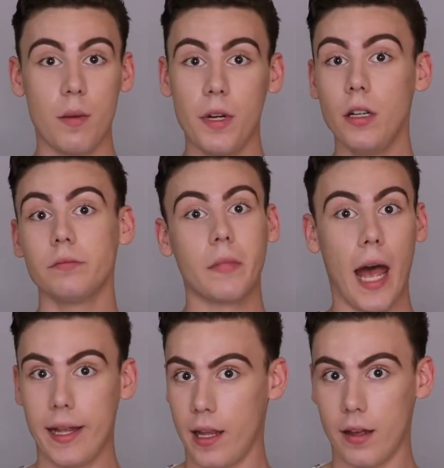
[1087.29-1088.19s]
shimmer,
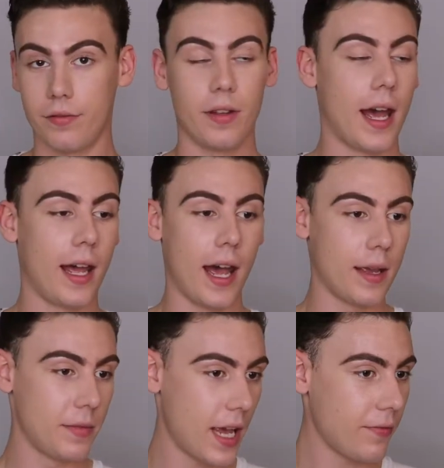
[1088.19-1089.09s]
I love.
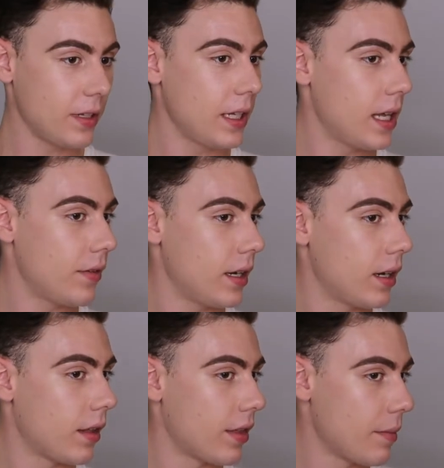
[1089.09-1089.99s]
I'm definitely giving
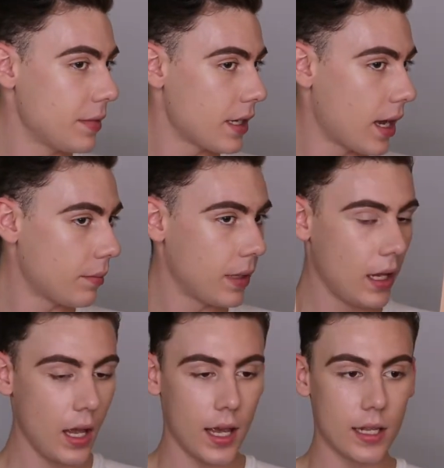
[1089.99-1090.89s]
it a thumbs up.
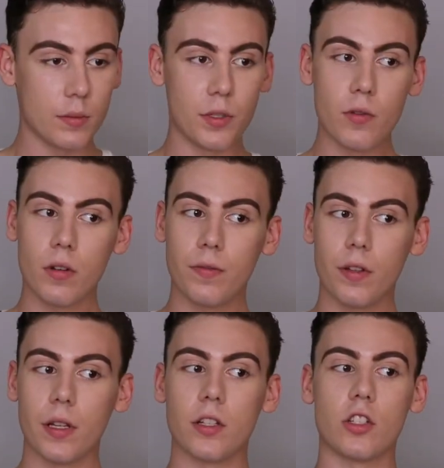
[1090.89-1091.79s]
It's
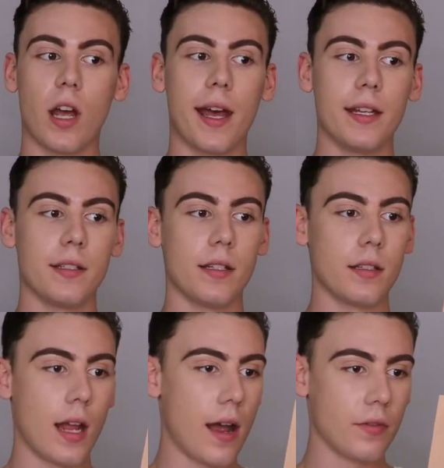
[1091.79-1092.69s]
beautiful, it shines,
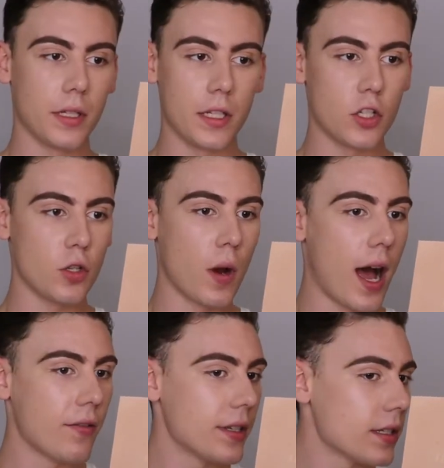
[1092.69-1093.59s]
it's not really too
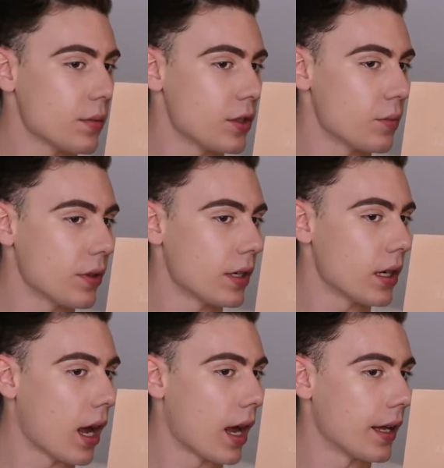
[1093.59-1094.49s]
obvious when you put
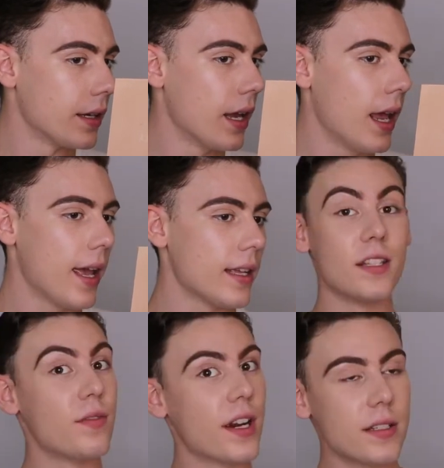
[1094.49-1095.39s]
it on.
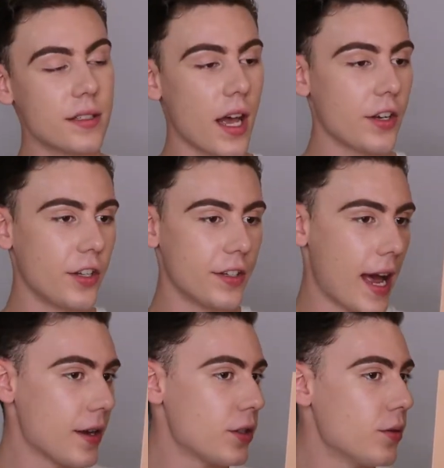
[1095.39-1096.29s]
It's very subtle,
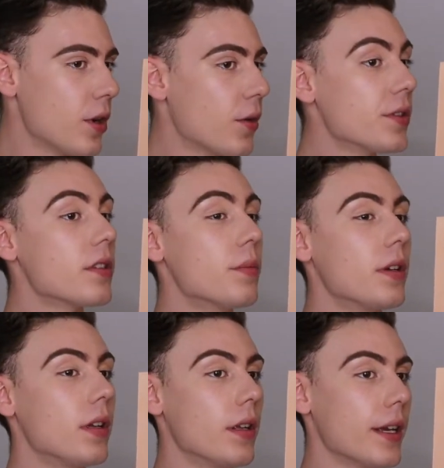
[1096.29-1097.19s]
not too
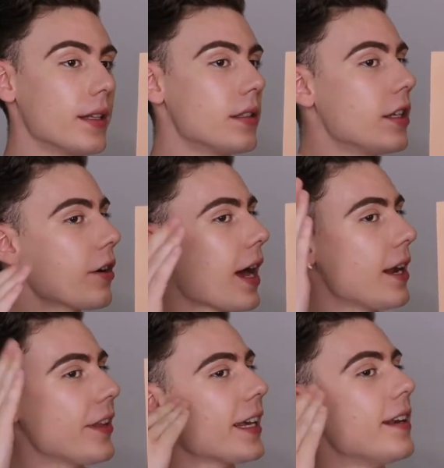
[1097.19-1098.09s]
noticeable. It's, you know,
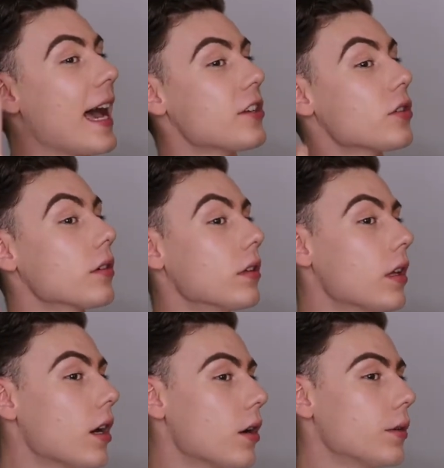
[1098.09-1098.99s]
kind of like a natural
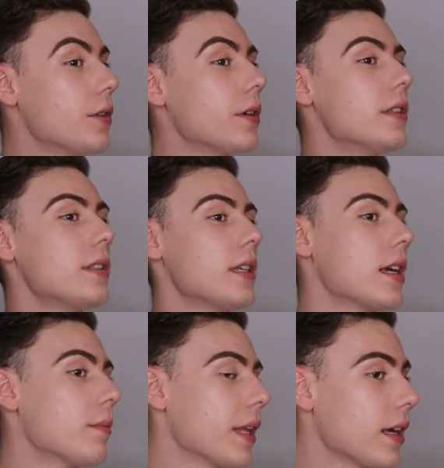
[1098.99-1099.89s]
glow. You can
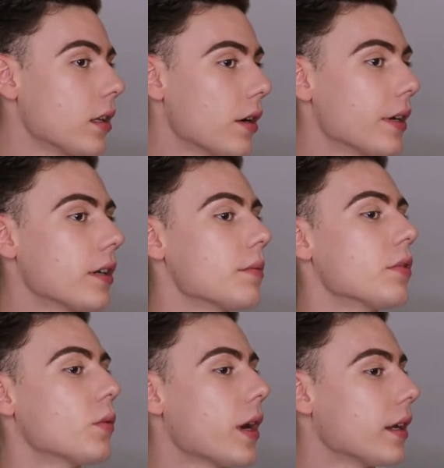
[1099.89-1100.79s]
see I'm like glowing because I'm
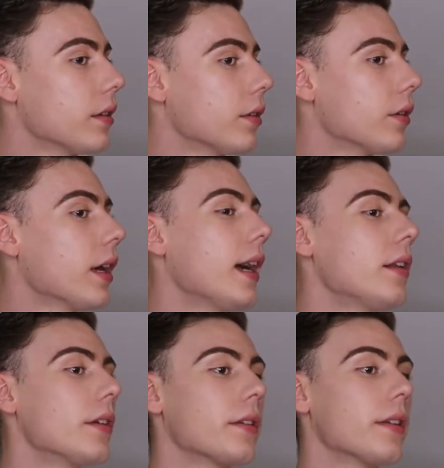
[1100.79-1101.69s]
sweating, so it kind
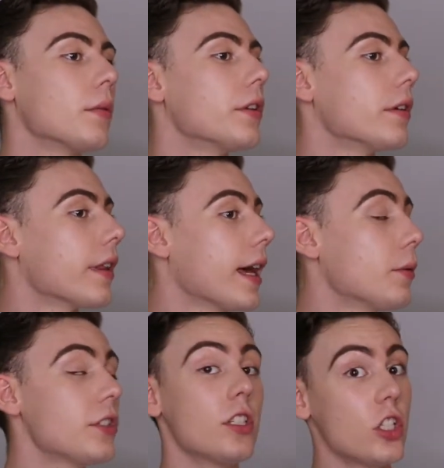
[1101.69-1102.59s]
of looks similar to that,
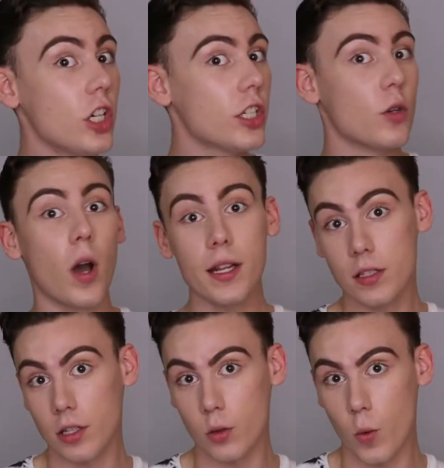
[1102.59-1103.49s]
which is good. You want it
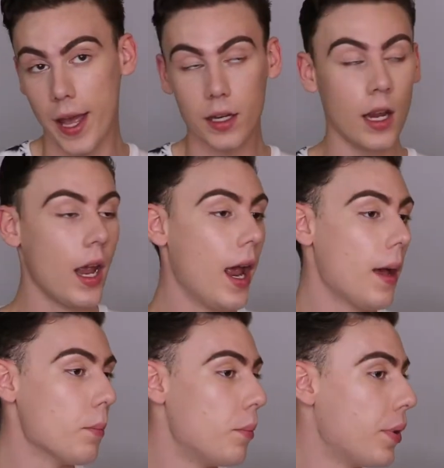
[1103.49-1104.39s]
to look wet.
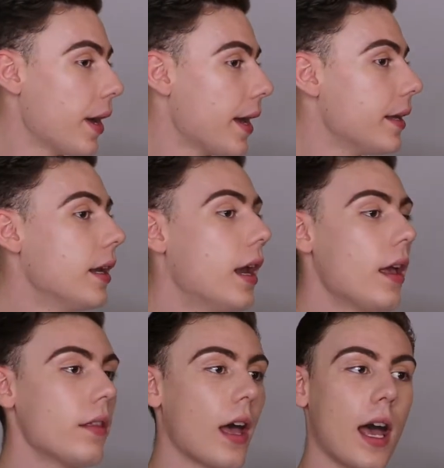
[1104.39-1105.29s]
But
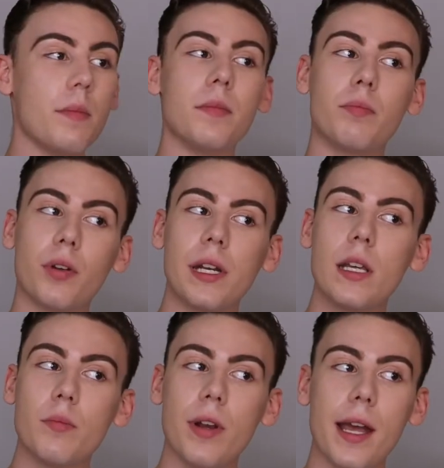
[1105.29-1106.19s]
I'm pretty
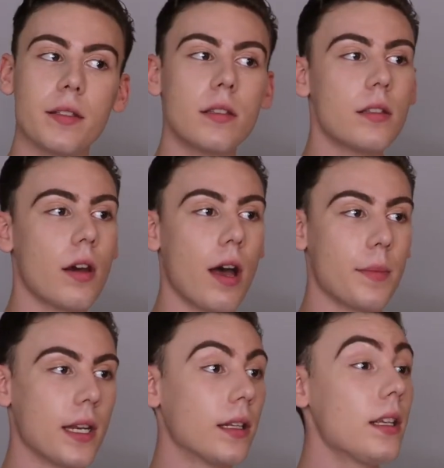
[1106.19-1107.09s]
impressed. So, I
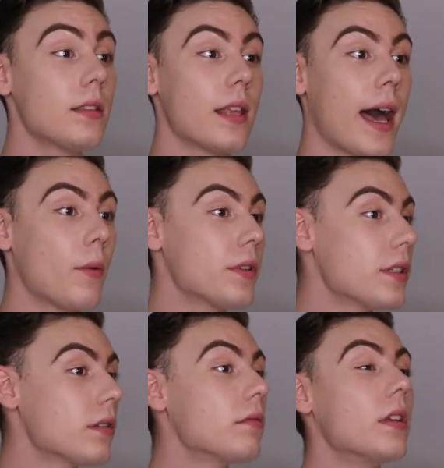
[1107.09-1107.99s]
mean, at least that was
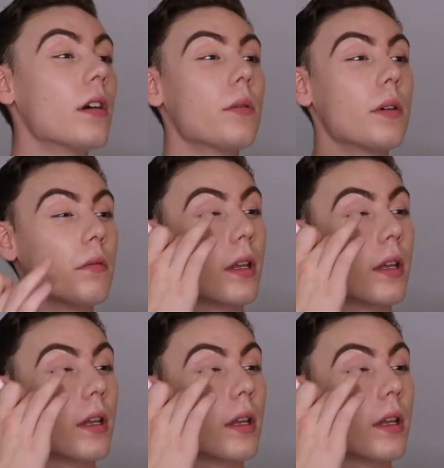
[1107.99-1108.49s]
a, you know,